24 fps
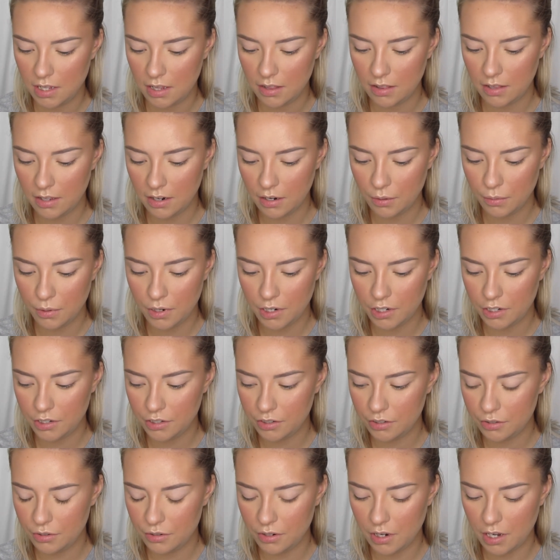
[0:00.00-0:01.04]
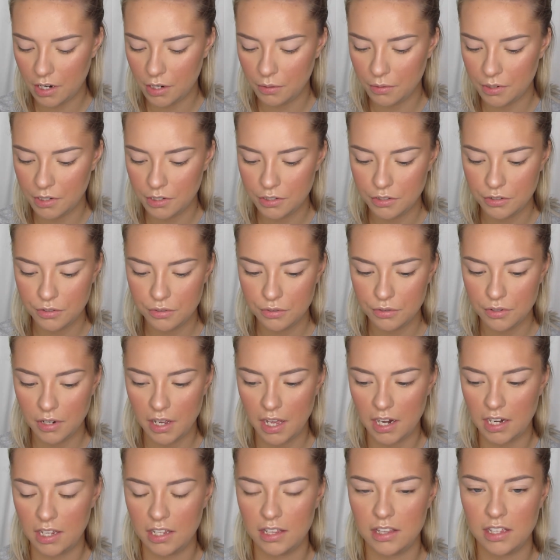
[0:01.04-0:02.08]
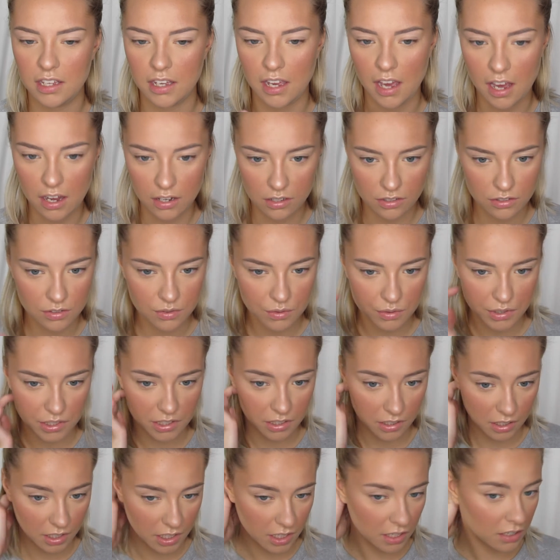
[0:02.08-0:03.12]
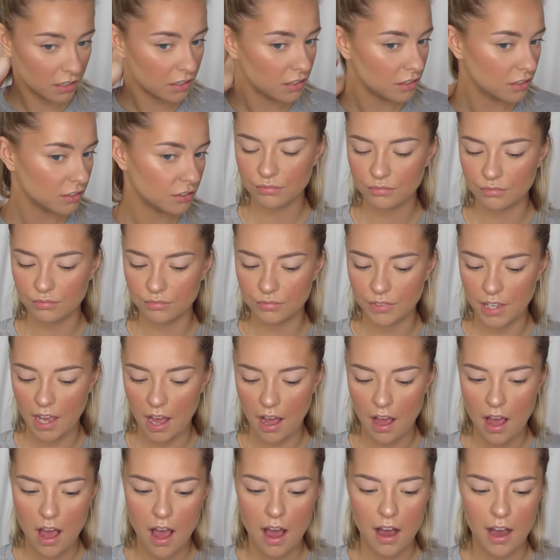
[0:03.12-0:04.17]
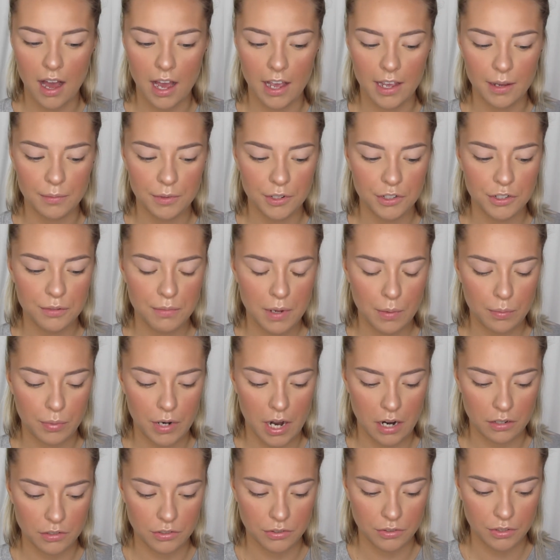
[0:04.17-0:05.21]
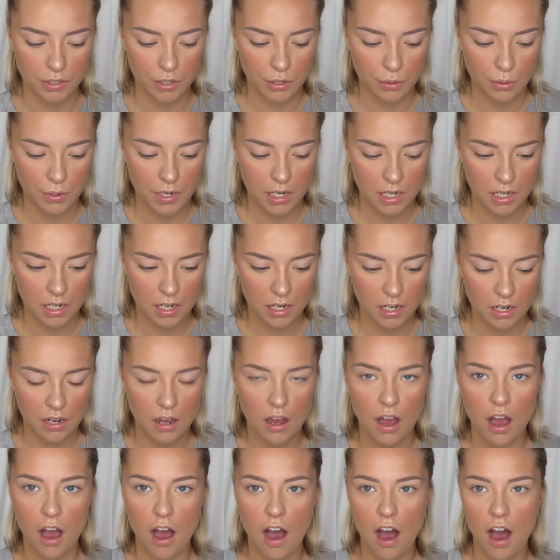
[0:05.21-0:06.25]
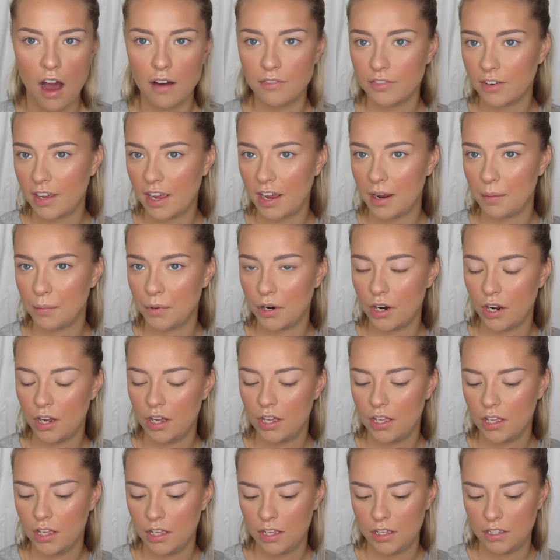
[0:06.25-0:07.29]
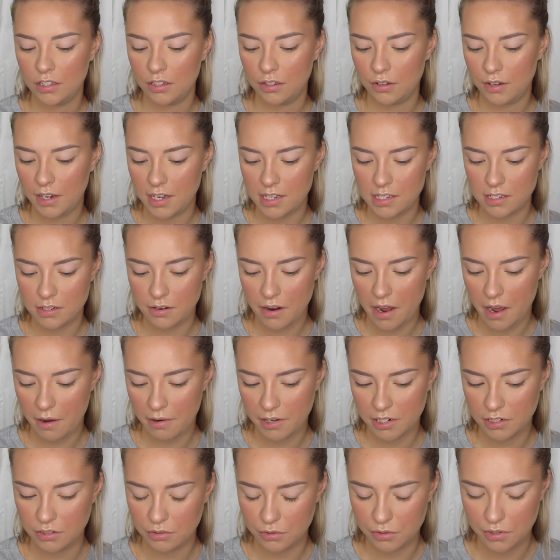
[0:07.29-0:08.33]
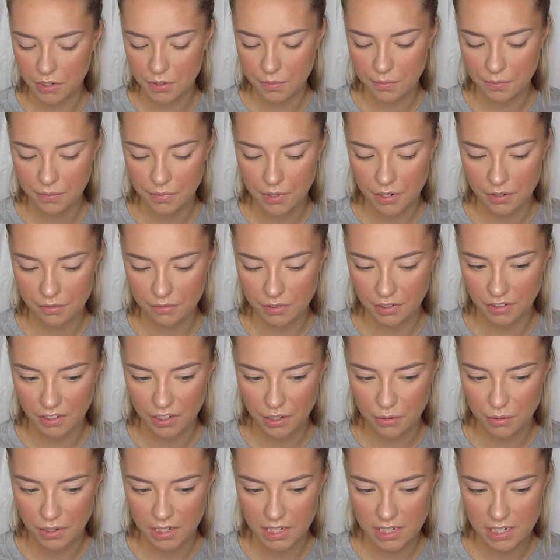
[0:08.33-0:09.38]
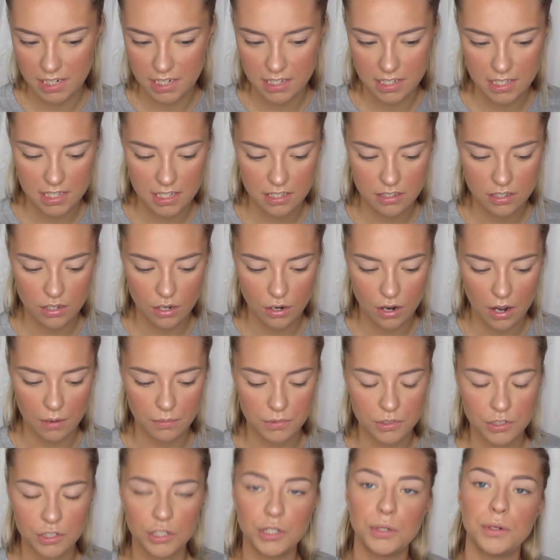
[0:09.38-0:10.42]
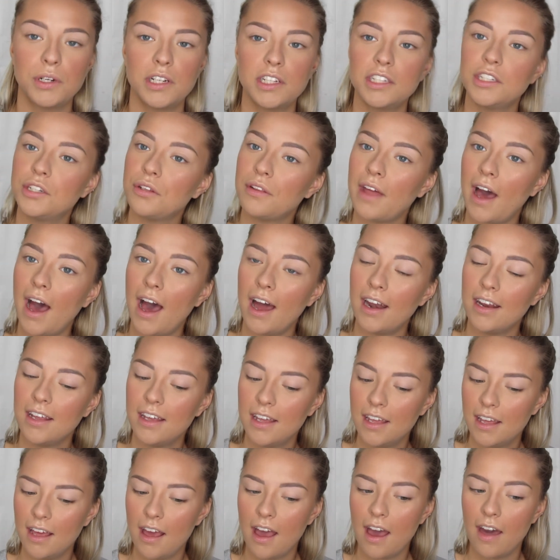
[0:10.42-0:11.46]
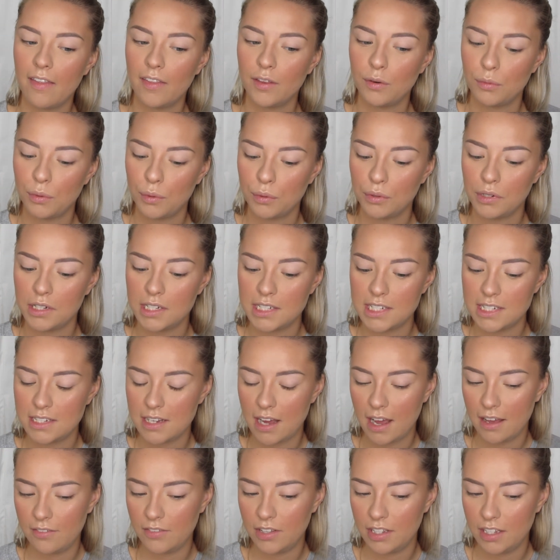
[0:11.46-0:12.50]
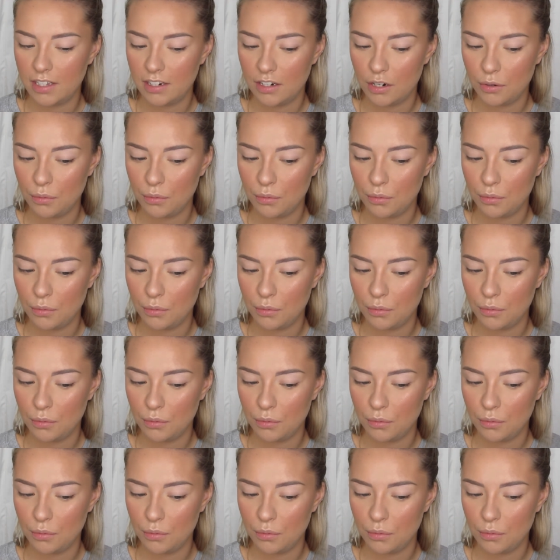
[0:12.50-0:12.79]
that I want to do. I don't want to do anything else really. Yeah, I am gonna do my brows really quick off camera. You guys know how I do them. They're really quick and easy, so I'm just gonna quickly do that, and then we will dive in